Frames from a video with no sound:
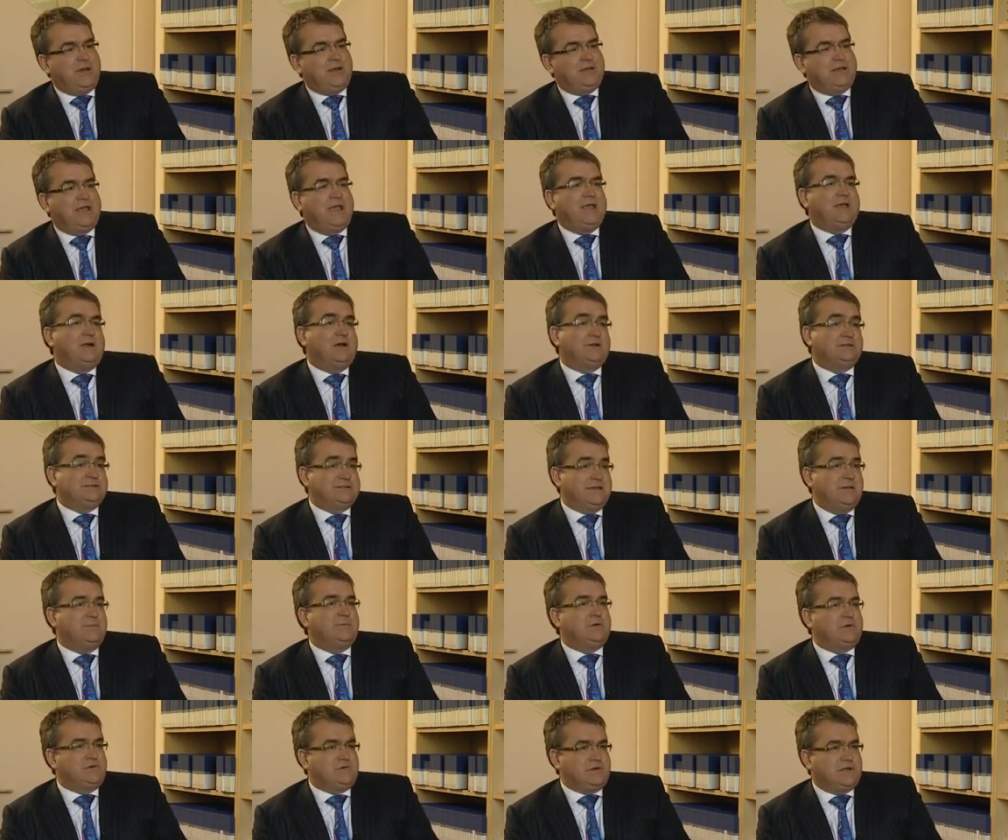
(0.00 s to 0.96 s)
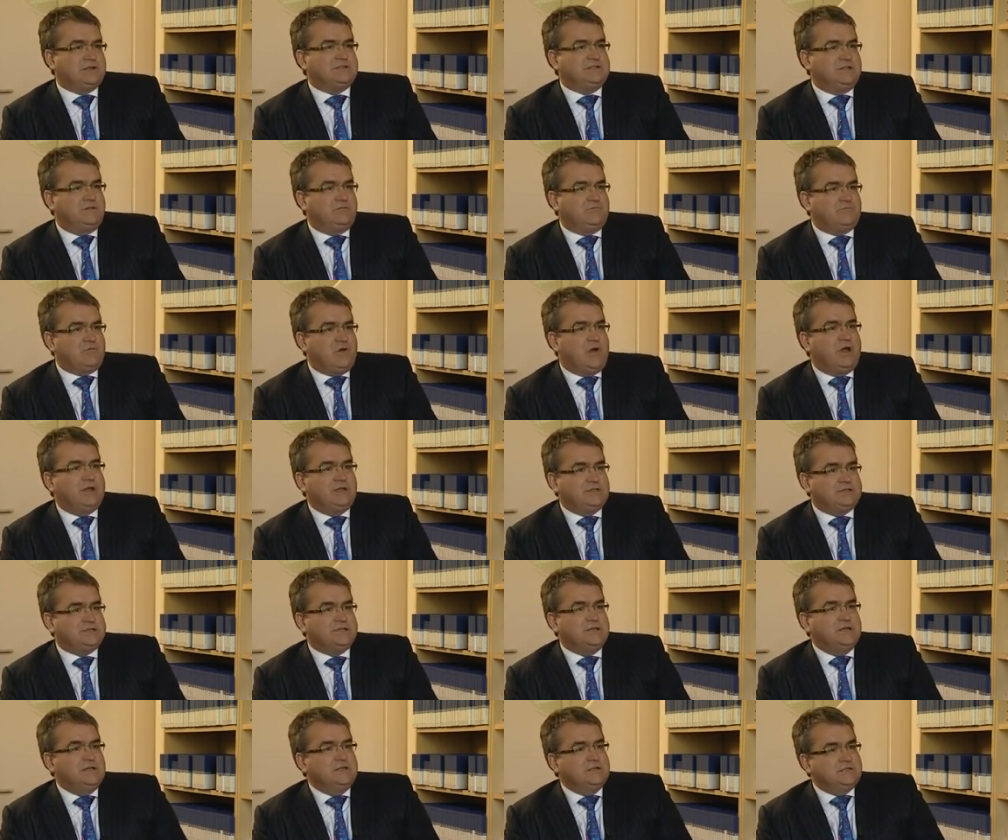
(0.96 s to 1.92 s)
about getting our democratic
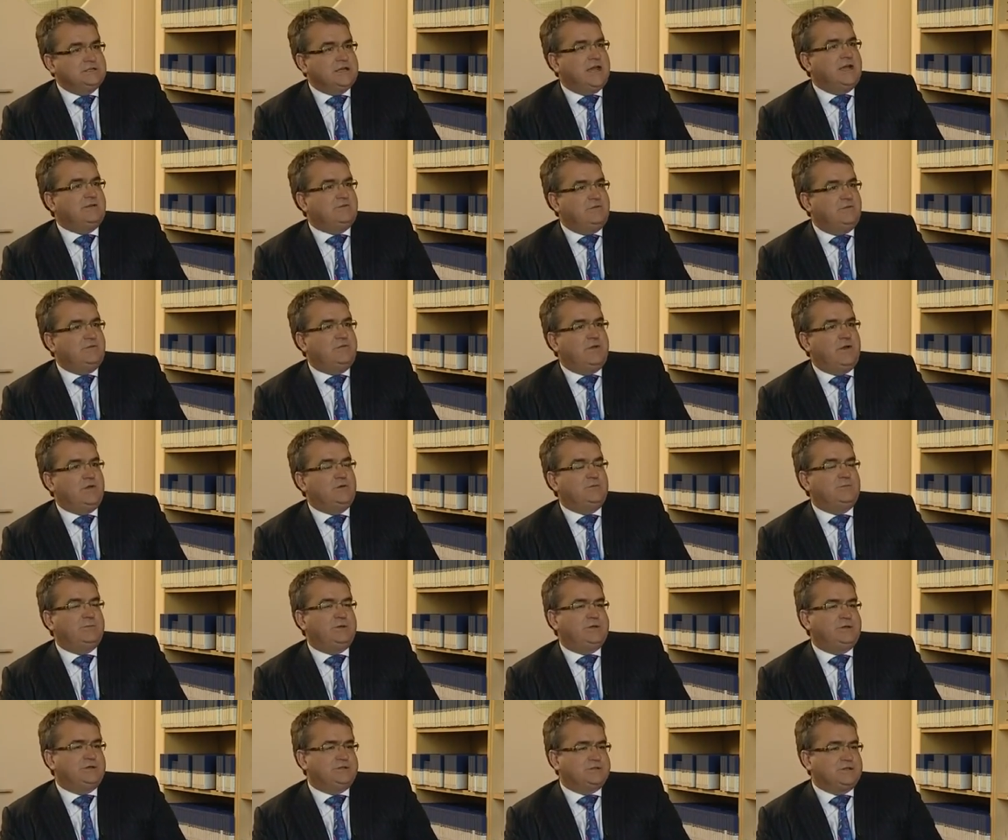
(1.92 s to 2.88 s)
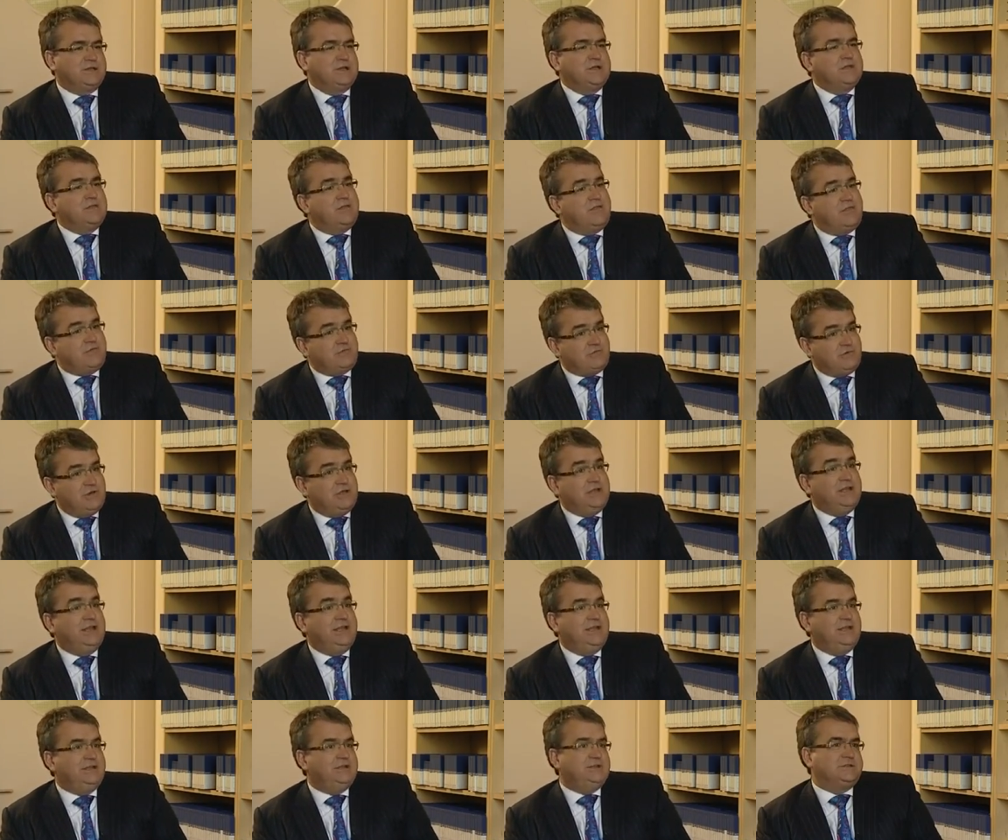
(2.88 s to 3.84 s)
right to have a vote because three
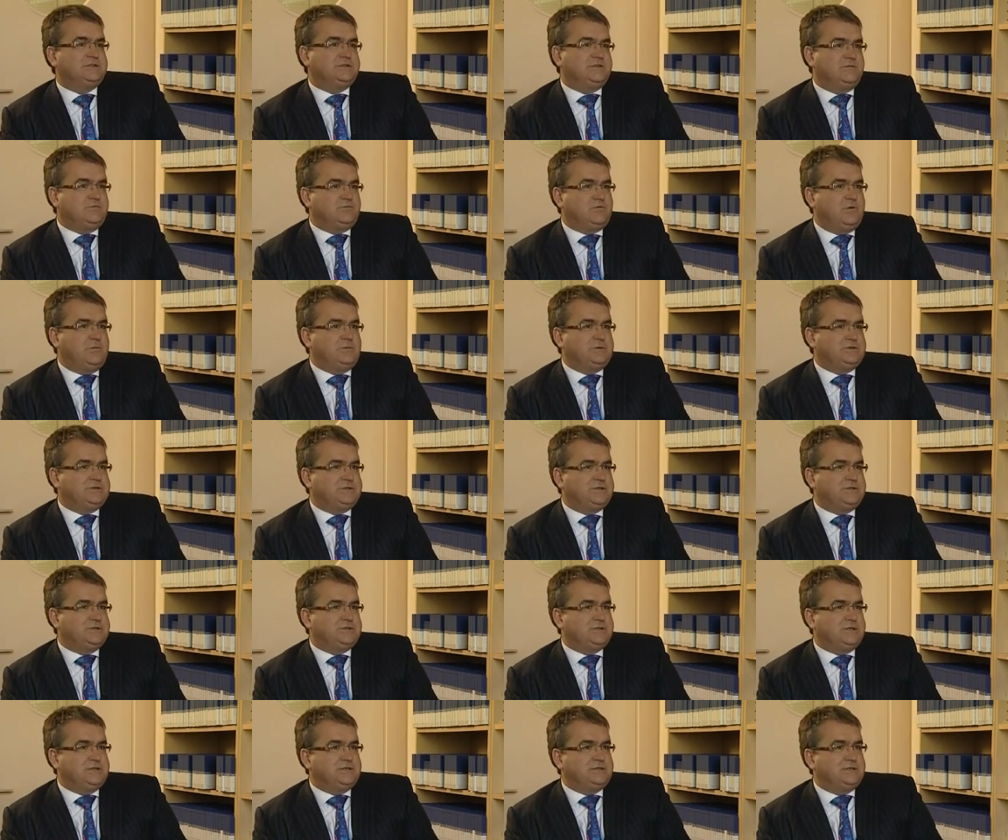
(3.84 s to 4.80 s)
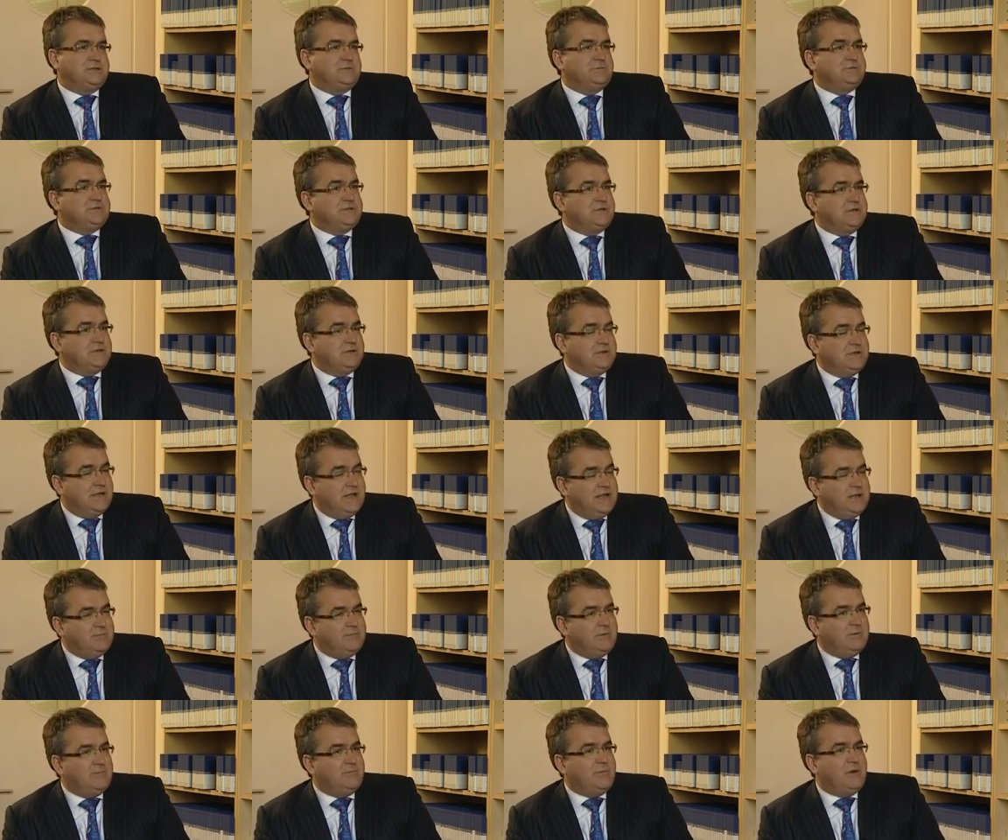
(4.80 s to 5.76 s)
leaders have promised us it. It was a
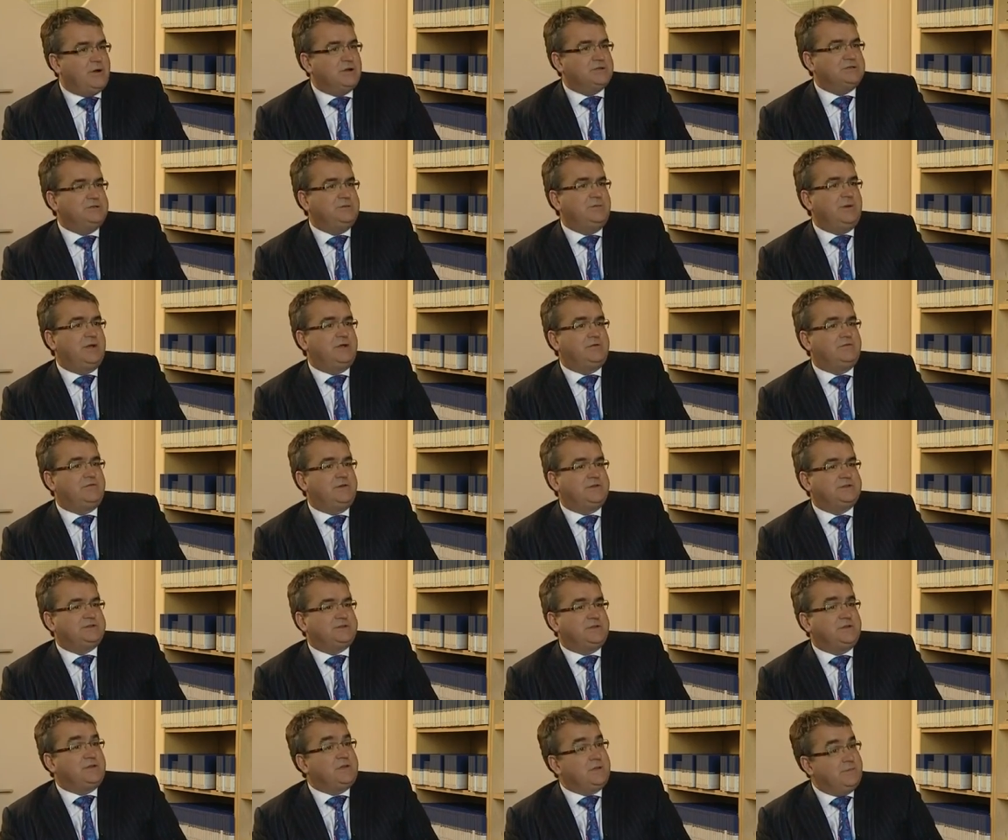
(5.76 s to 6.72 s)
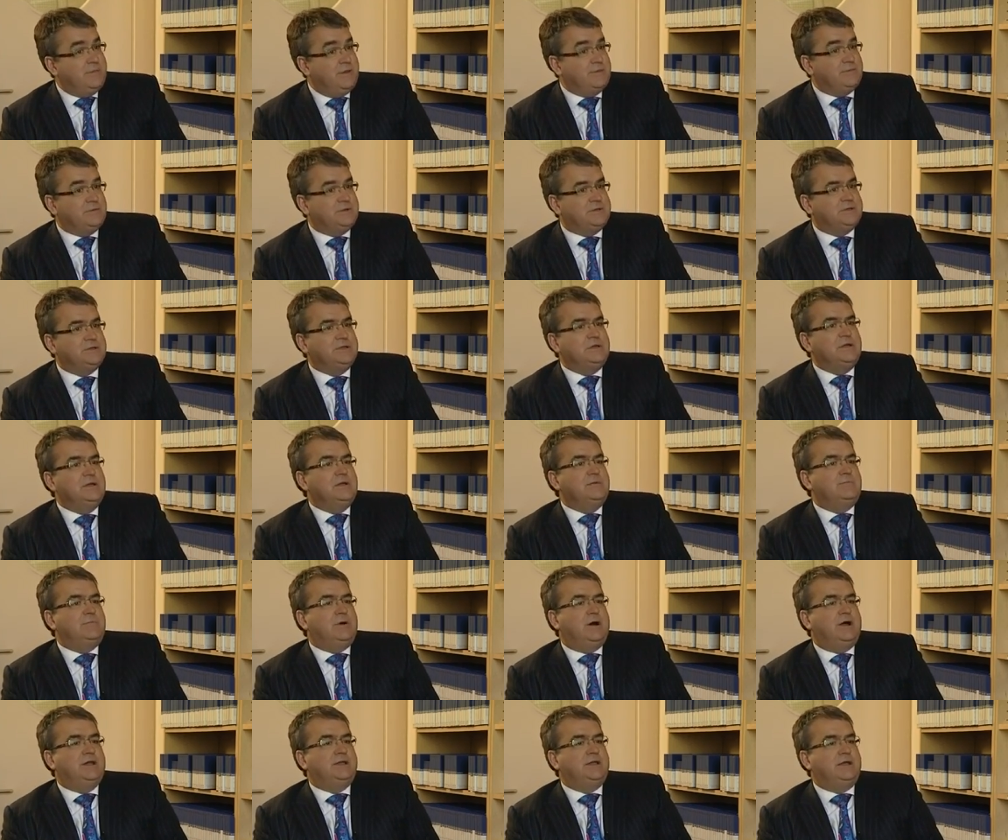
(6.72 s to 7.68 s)
Labour Party manifesto commitment
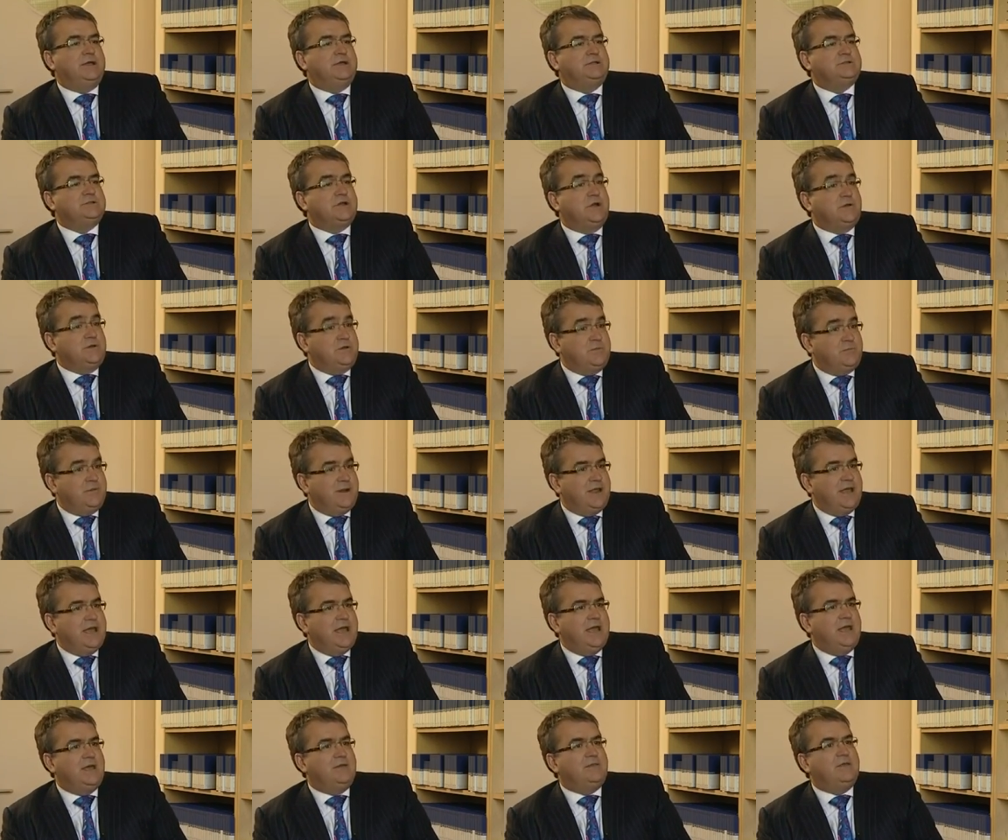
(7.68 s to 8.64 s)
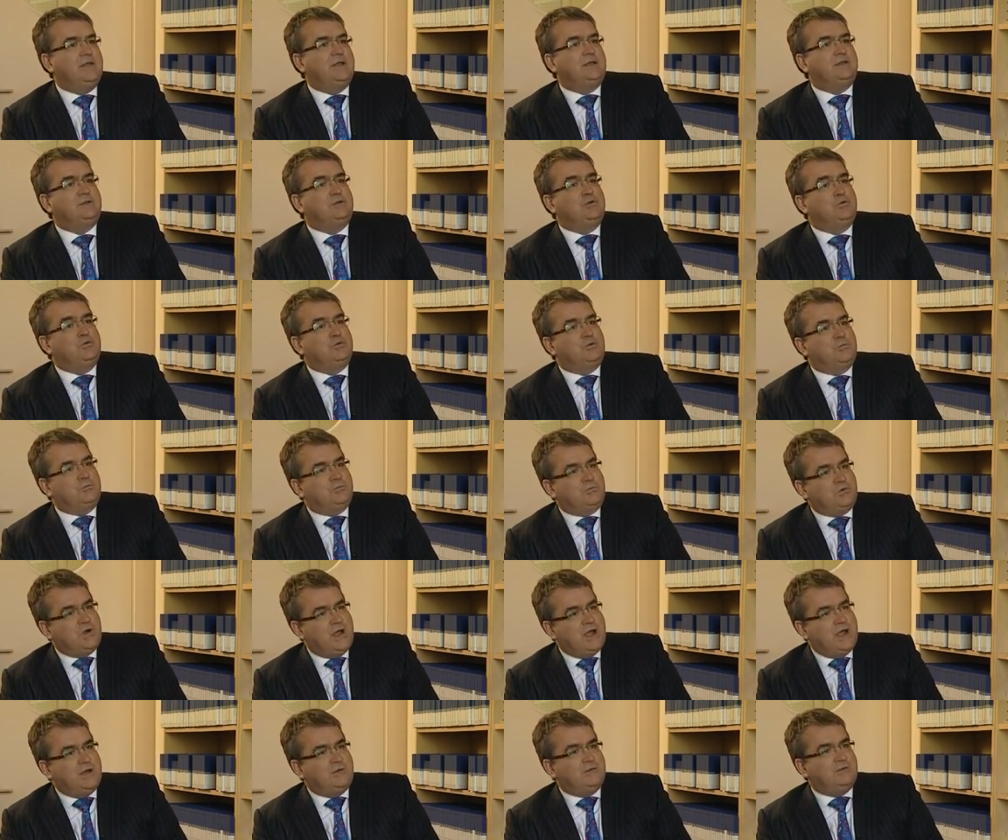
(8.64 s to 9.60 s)
by uh, Tony Blair, then Gordon
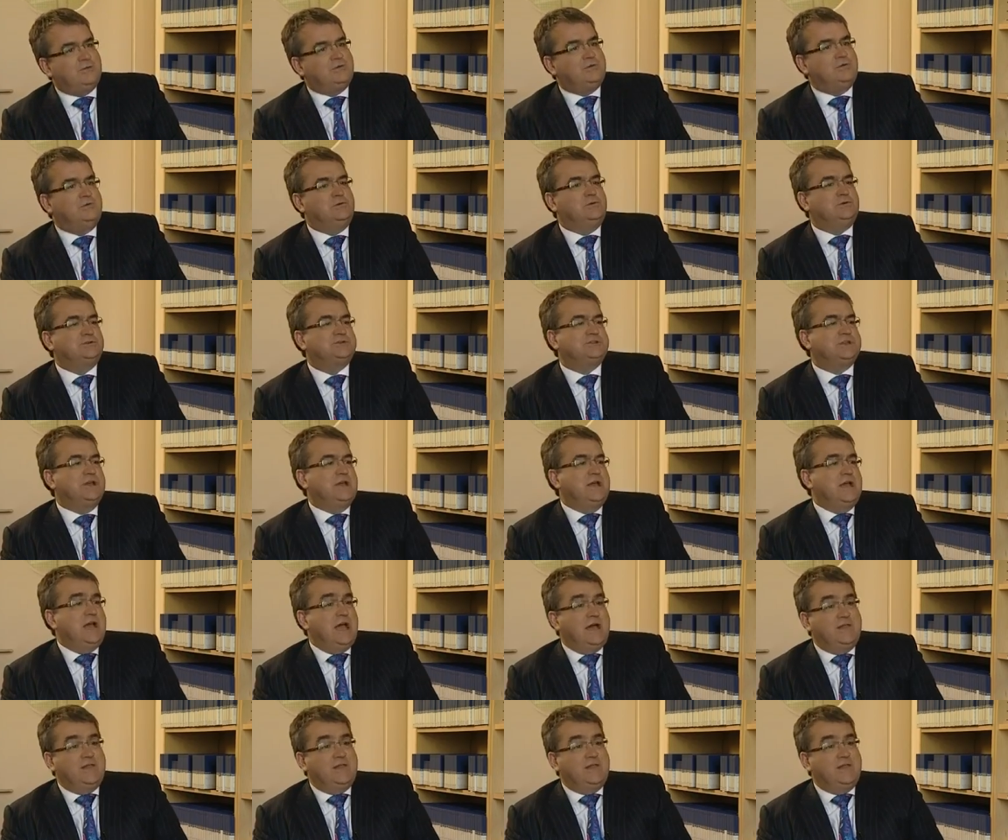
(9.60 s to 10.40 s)
Brown, of course course.